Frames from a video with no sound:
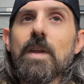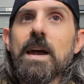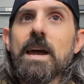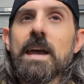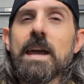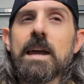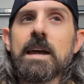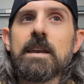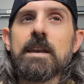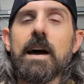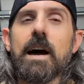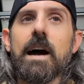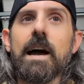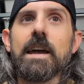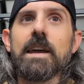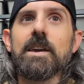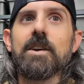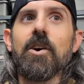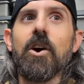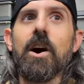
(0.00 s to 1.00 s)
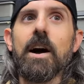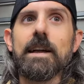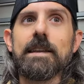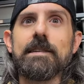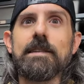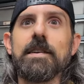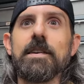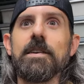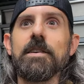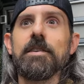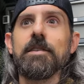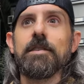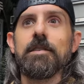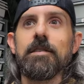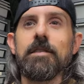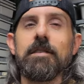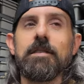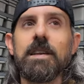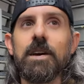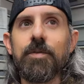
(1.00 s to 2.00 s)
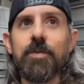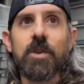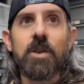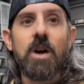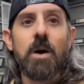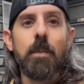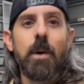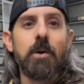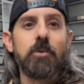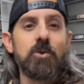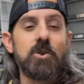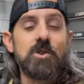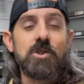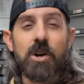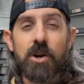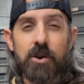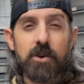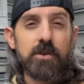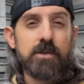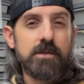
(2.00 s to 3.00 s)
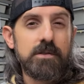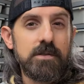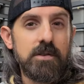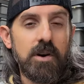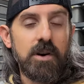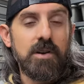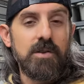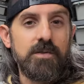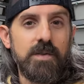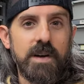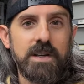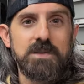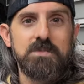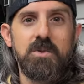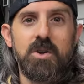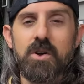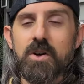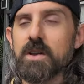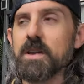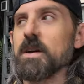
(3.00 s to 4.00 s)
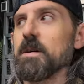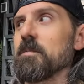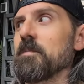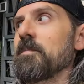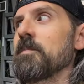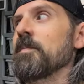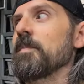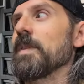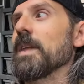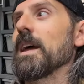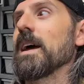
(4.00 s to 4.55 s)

and I definitely got my return on investment on him,